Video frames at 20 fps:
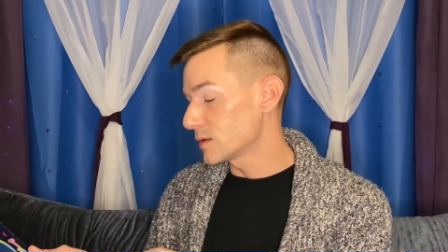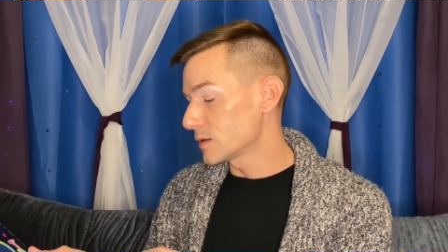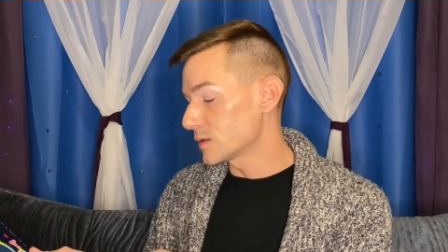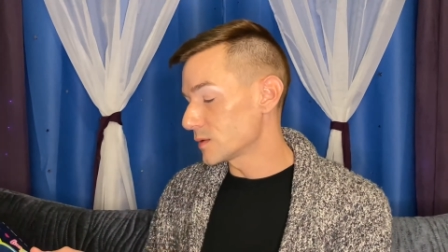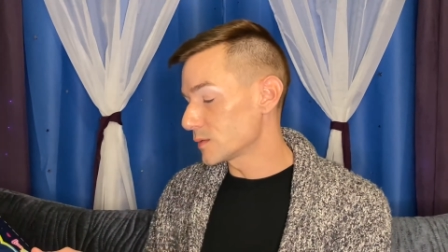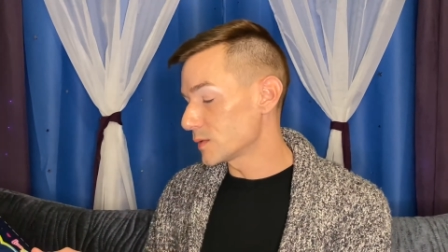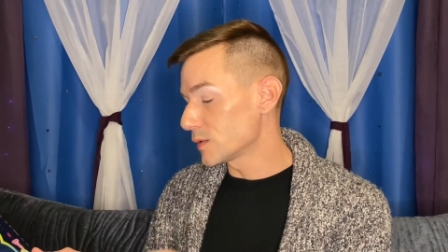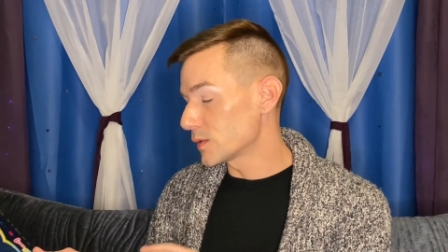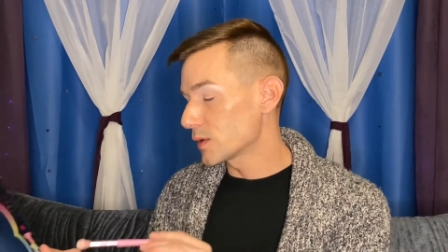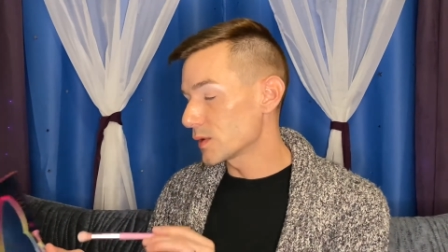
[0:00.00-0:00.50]
We
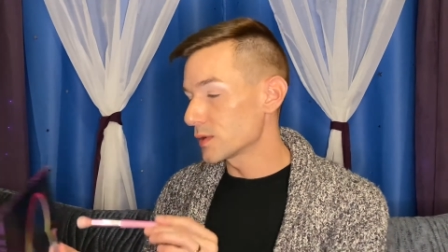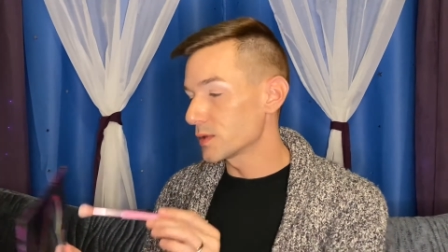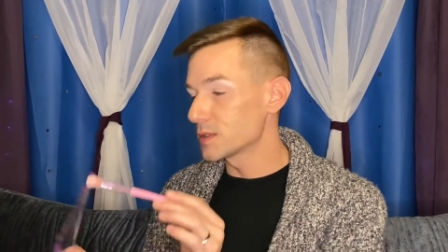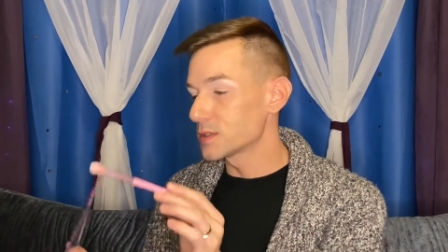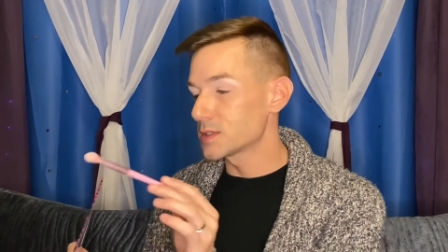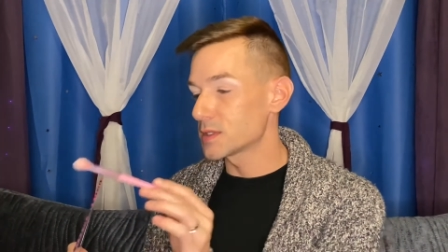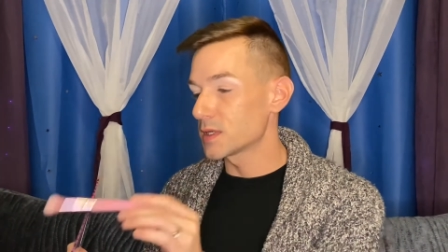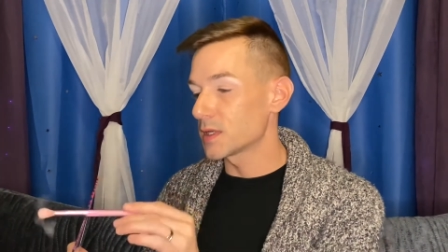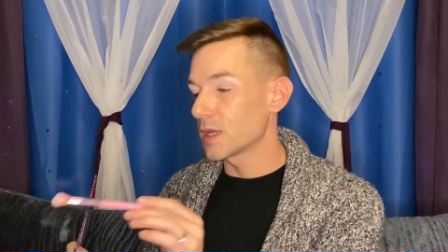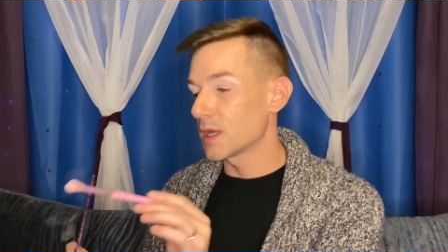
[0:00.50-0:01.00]
were always
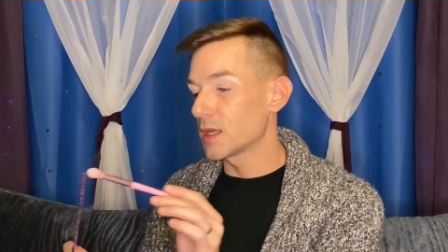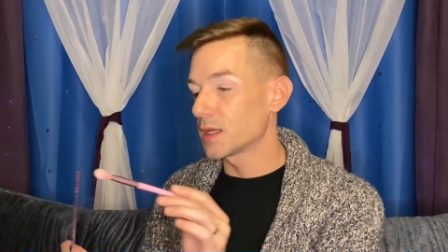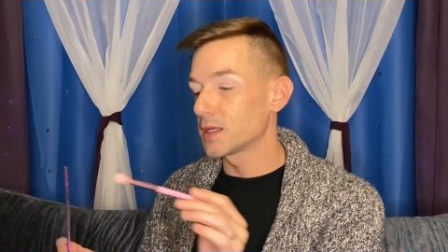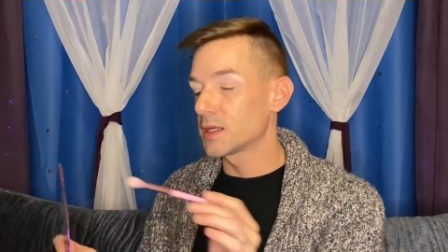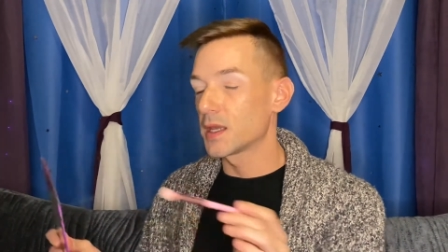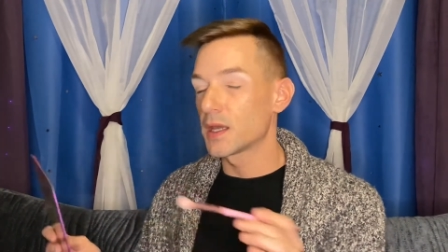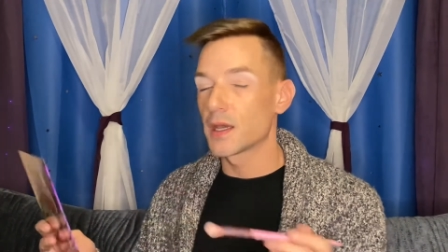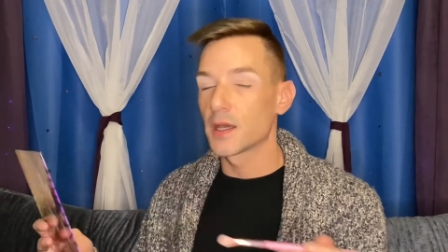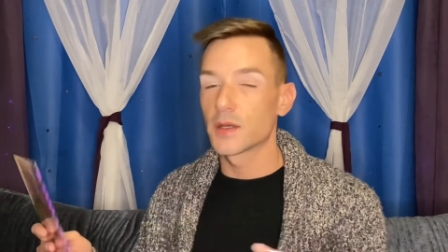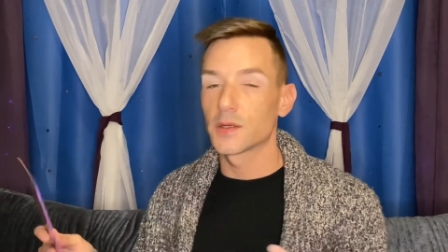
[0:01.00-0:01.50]
like hanging
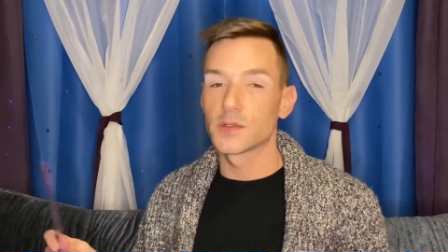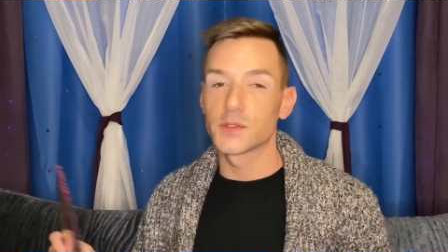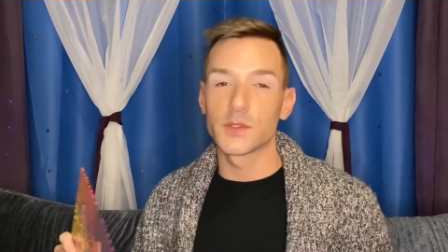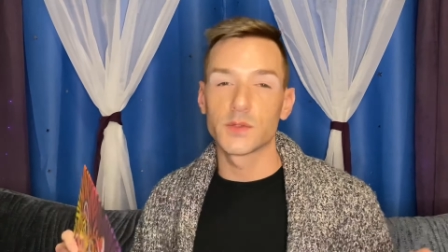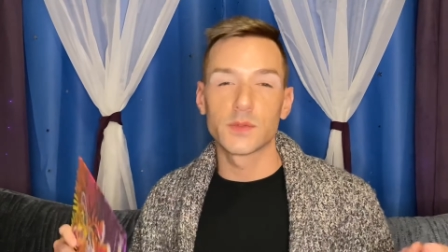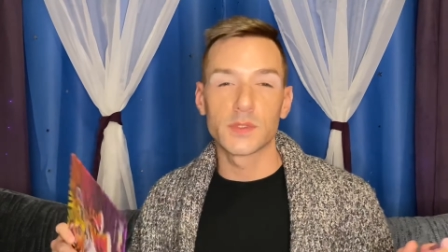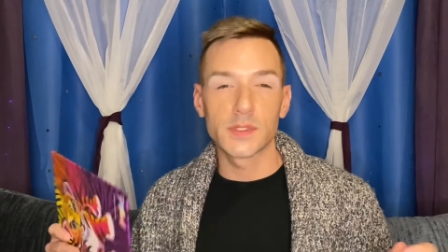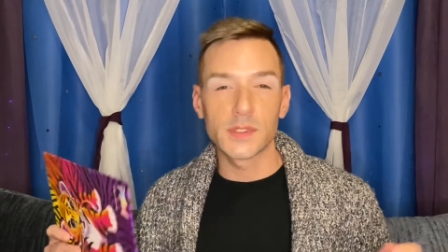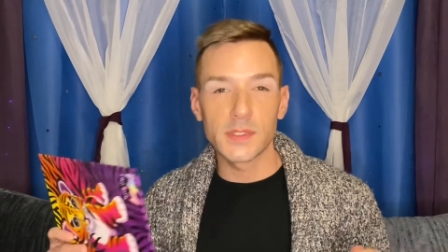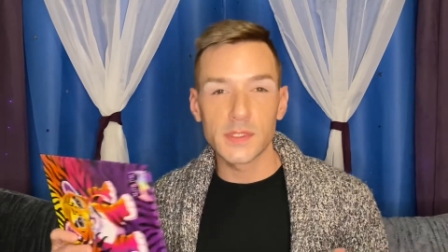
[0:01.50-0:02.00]
out, doing
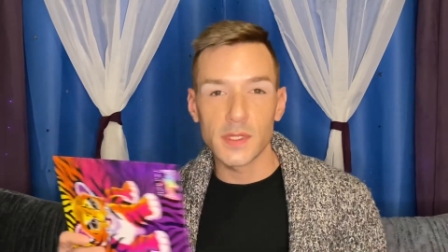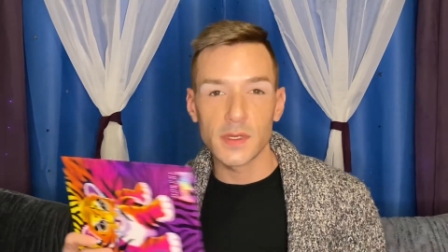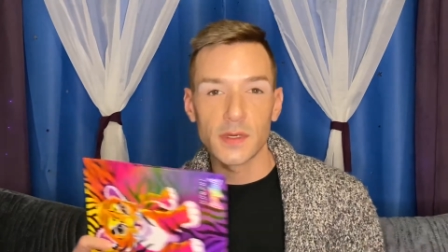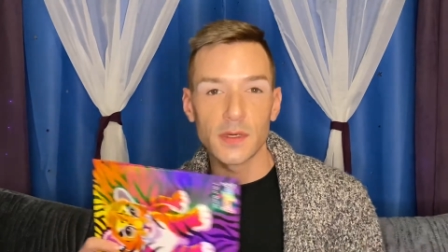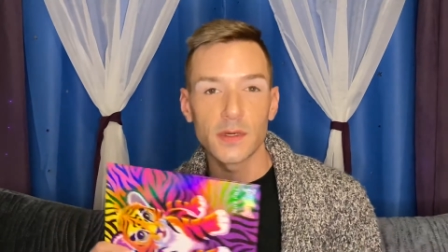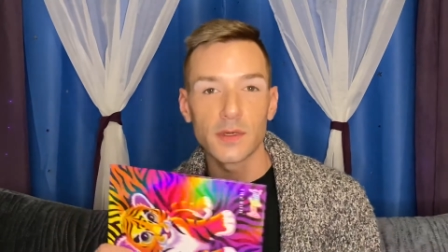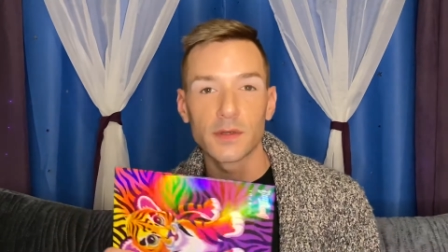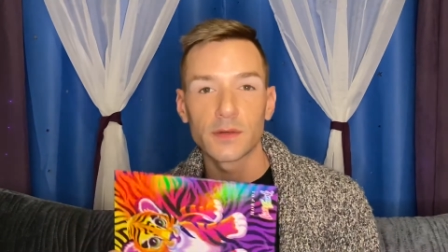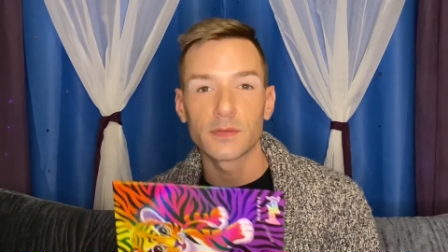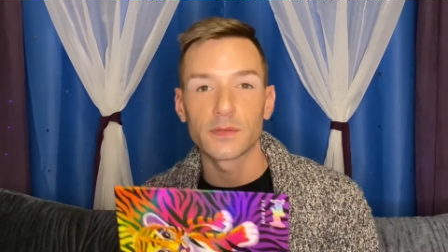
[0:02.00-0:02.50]
stuff.